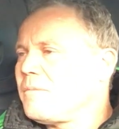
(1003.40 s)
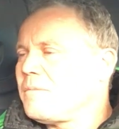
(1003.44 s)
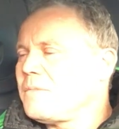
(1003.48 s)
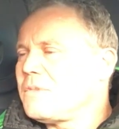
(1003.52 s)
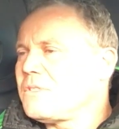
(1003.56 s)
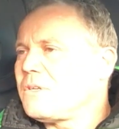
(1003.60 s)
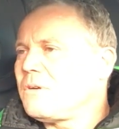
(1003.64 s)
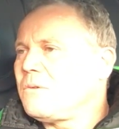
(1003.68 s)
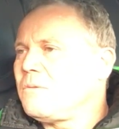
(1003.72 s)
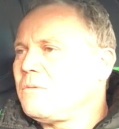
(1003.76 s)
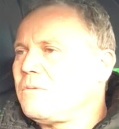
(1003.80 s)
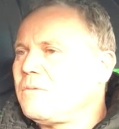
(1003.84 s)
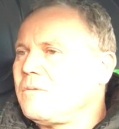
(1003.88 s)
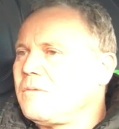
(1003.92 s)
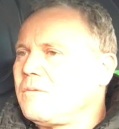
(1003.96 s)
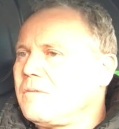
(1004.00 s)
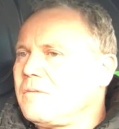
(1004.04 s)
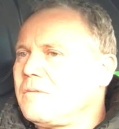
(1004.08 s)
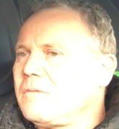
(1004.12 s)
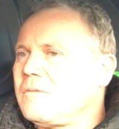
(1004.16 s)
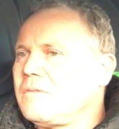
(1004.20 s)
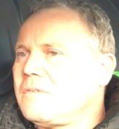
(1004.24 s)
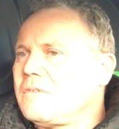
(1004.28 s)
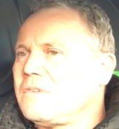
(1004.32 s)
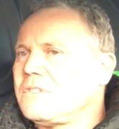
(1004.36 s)
So
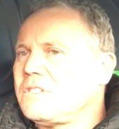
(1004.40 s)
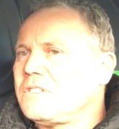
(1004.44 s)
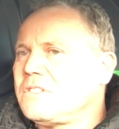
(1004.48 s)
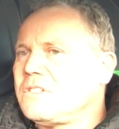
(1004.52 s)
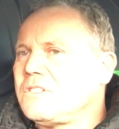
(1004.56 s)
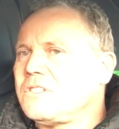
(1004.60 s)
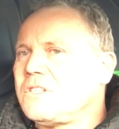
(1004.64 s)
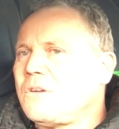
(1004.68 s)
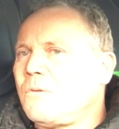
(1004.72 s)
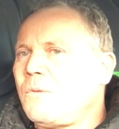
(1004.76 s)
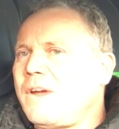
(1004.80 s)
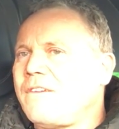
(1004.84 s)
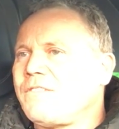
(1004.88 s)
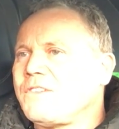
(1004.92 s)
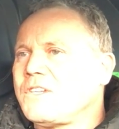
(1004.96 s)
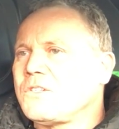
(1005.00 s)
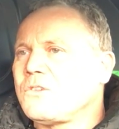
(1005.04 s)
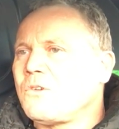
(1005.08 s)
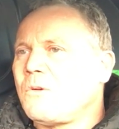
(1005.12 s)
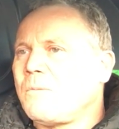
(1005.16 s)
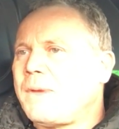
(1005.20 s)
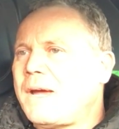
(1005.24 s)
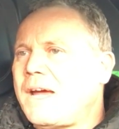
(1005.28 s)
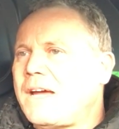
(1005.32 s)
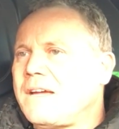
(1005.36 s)
we have to
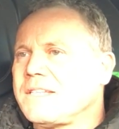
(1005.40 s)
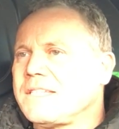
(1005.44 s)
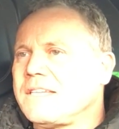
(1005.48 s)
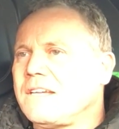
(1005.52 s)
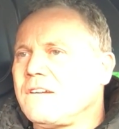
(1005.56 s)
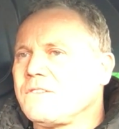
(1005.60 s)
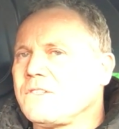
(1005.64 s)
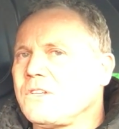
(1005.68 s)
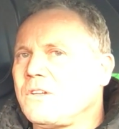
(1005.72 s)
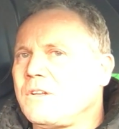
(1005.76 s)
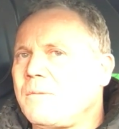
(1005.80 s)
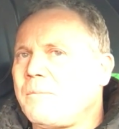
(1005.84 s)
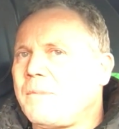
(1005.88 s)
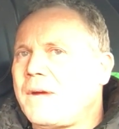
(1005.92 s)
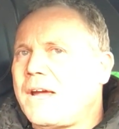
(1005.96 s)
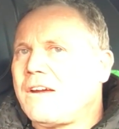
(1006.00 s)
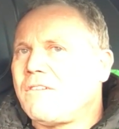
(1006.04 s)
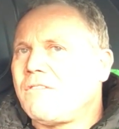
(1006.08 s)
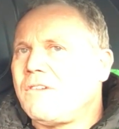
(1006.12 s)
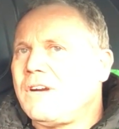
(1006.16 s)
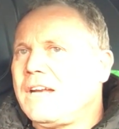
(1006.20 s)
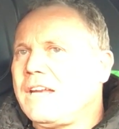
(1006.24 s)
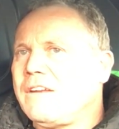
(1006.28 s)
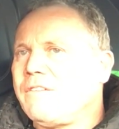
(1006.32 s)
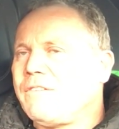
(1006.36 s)
sort of pat ourselves on the back
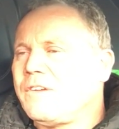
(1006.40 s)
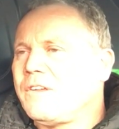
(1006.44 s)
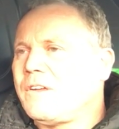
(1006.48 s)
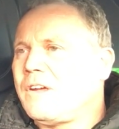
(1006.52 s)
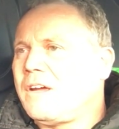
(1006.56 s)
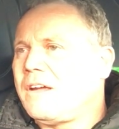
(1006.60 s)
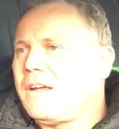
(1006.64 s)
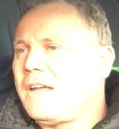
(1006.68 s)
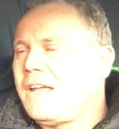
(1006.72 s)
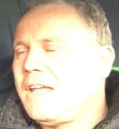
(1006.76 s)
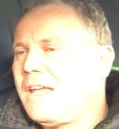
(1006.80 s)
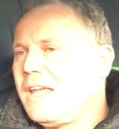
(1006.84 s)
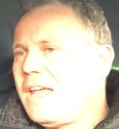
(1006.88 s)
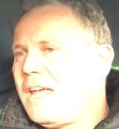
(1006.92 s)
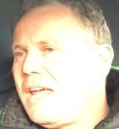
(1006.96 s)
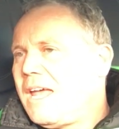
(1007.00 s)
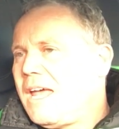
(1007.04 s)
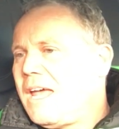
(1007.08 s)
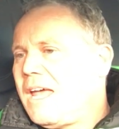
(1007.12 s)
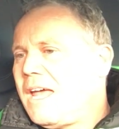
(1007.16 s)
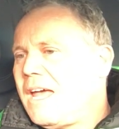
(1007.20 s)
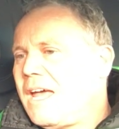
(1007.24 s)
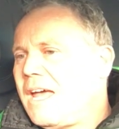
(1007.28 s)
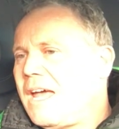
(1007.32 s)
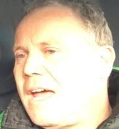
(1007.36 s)
really for
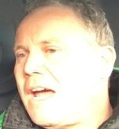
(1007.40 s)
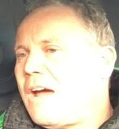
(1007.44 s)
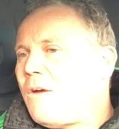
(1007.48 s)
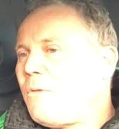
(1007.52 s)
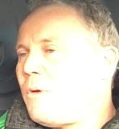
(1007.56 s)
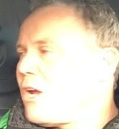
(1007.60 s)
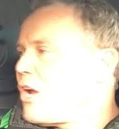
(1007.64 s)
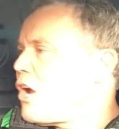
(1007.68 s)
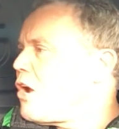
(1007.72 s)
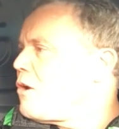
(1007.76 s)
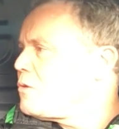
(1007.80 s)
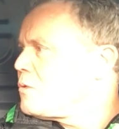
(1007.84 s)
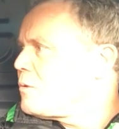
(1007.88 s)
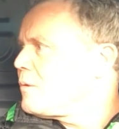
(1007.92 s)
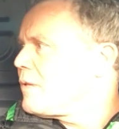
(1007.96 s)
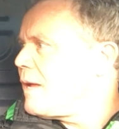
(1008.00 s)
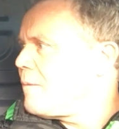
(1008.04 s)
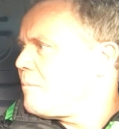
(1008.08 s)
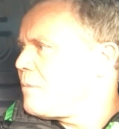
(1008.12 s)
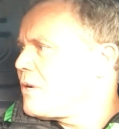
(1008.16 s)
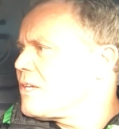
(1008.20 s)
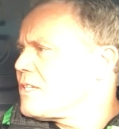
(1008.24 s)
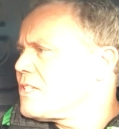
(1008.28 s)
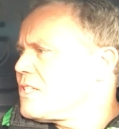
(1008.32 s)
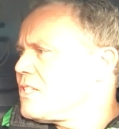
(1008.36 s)
how we coped with
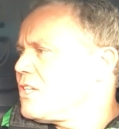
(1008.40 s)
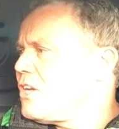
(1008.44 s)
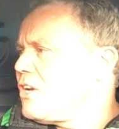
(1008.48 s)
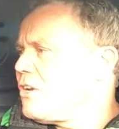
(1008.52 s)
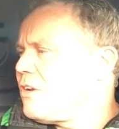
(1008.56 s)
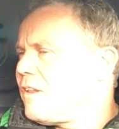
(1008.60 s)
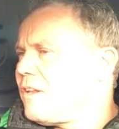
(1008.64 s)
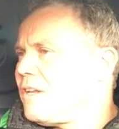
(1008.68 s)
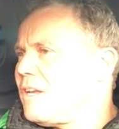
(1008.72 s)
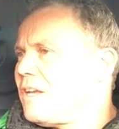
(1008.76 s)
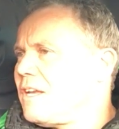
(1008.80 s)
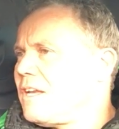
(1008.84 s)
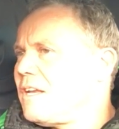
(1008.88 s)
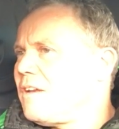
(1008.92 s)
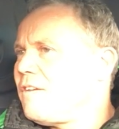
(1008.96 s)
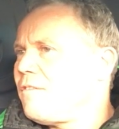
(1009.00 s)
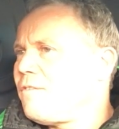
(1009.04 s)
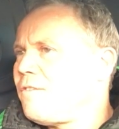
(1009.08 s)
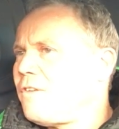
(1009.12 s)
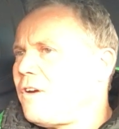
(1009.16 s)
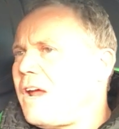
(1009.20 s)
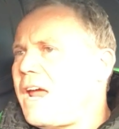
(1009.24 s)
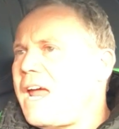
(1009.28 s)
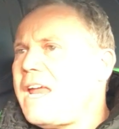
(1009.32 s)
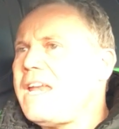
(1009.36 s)
that, because you know,
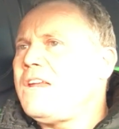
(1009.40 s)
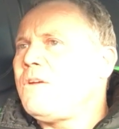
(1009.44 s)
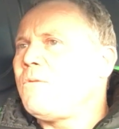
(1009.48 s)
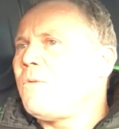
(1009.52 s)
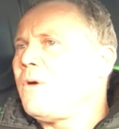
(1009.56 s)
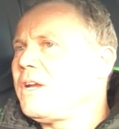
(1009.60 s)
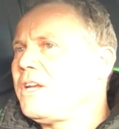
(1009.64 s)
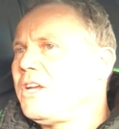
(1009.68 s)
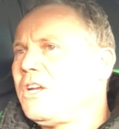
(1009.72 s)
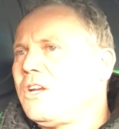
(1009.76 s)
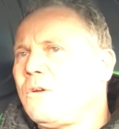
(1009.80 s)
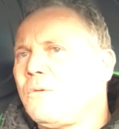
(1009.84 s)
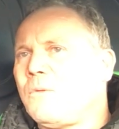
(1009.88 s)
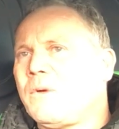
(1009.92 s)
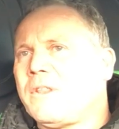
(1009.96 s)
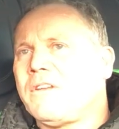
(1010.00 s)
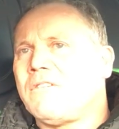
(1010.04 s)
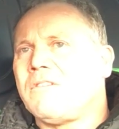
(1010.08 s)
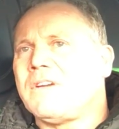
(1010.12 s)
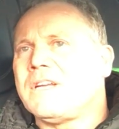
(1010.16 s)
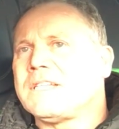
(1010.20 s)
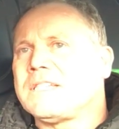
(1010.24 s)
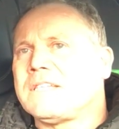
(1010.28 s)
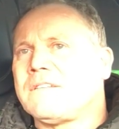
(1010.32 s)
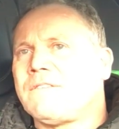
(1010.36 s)
for anyone, you know,
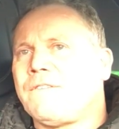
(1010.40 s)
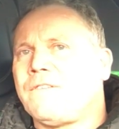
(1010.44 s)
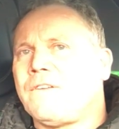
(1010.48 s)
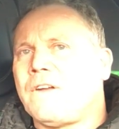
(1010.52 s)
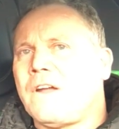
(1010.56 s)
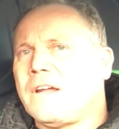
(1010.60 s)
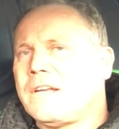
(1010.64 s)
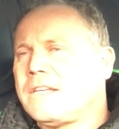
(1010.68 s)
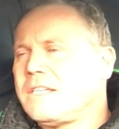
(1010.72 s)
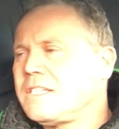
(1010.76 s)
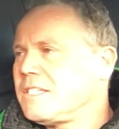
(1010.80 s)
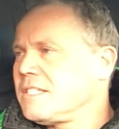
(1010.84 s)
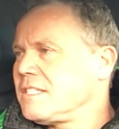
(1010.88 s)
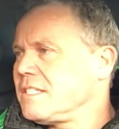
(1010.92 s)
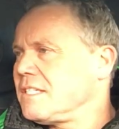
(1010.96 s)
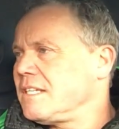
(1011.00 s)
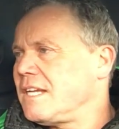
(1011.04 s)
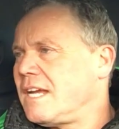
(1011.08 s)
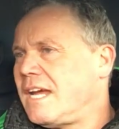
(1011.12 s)
whether it's floods